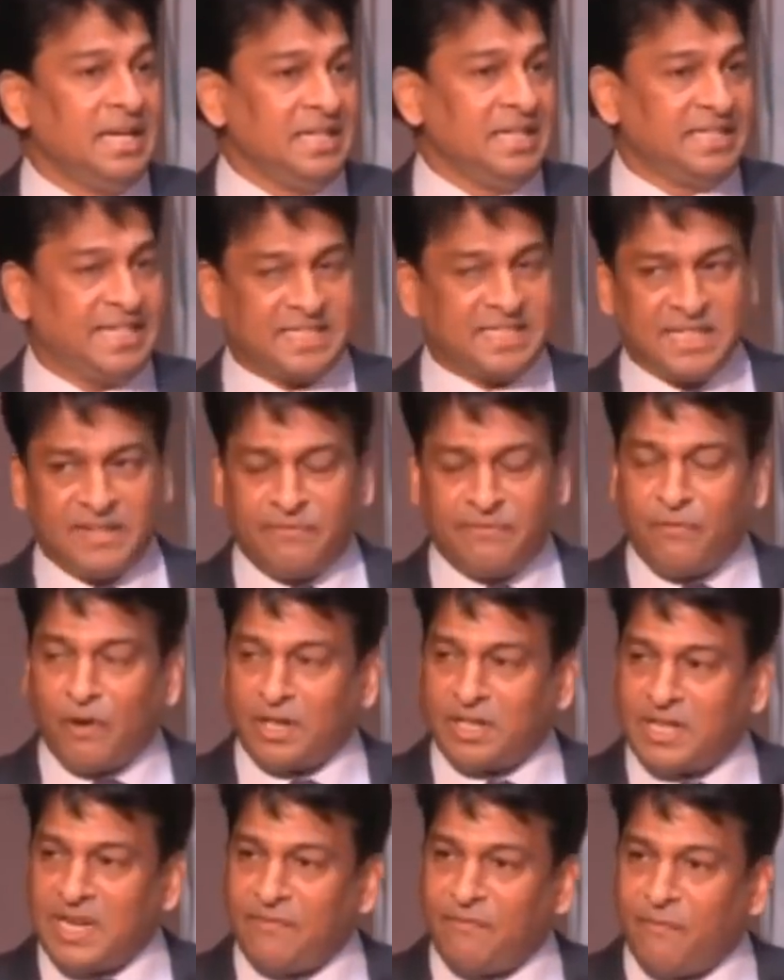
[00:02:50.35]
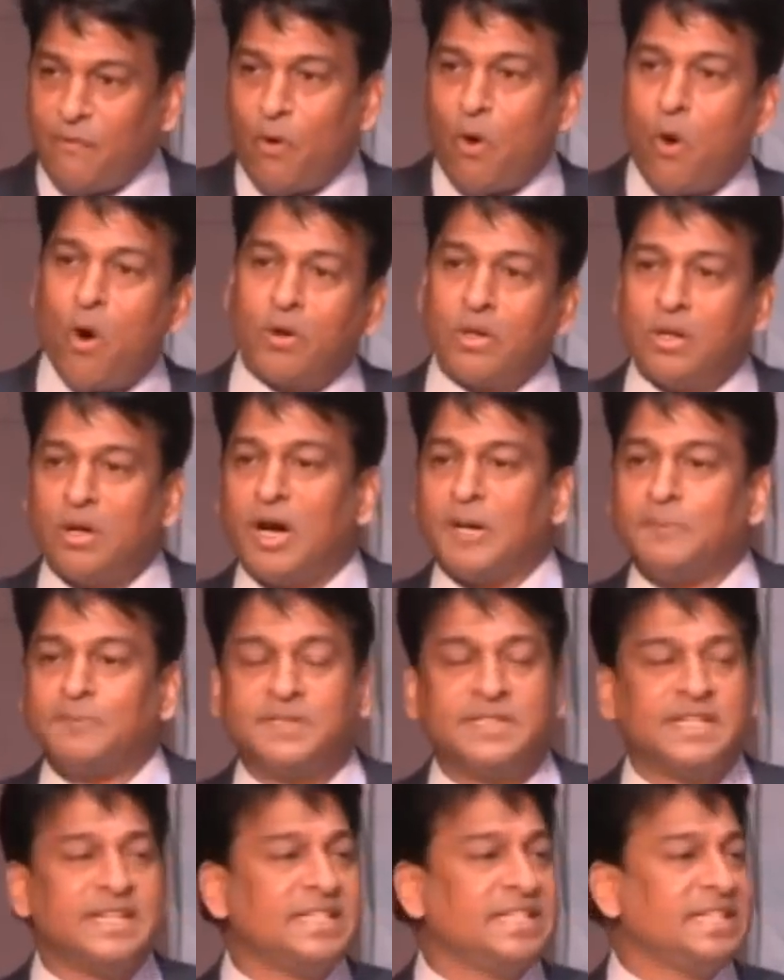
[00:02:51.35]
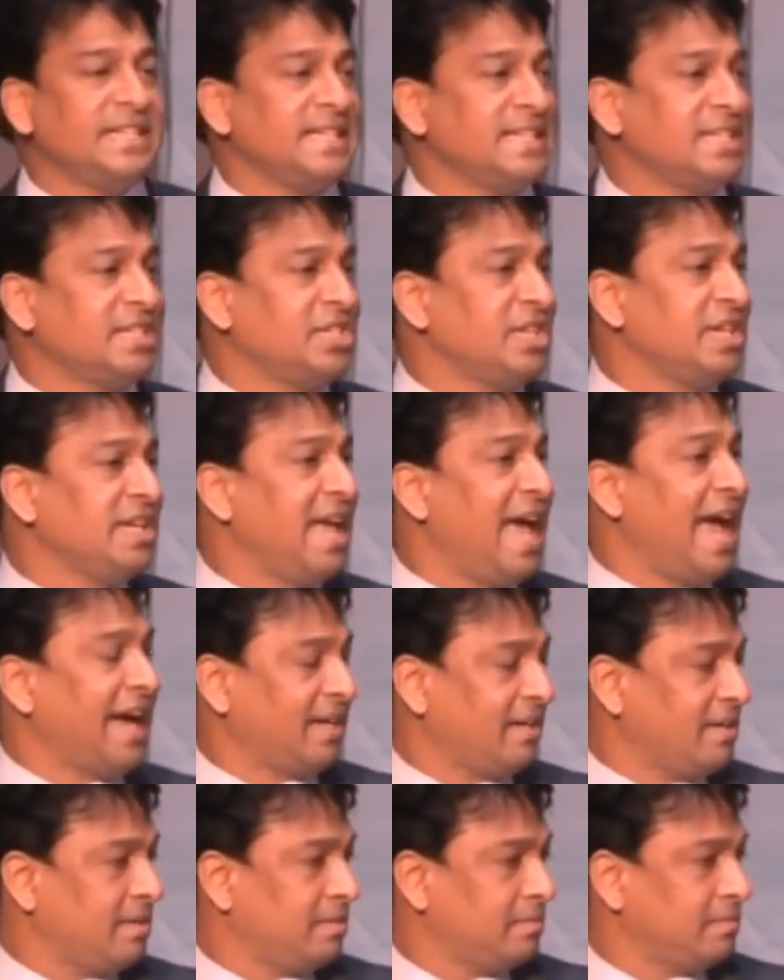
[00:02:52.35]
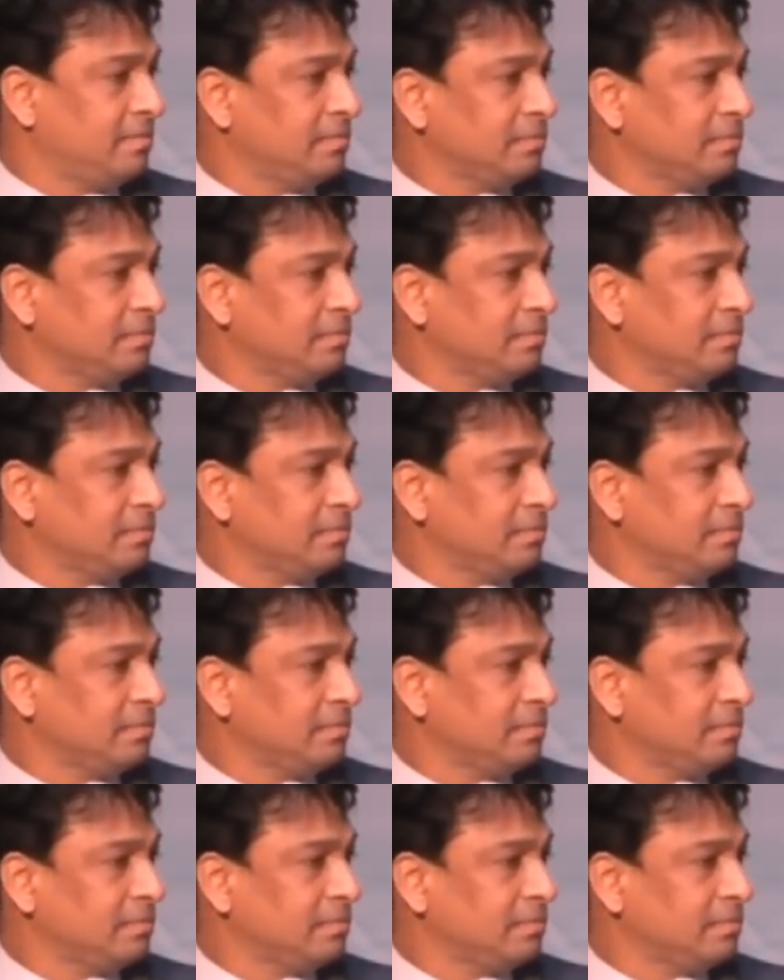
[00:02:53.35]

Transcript: Section 44 of CGST Act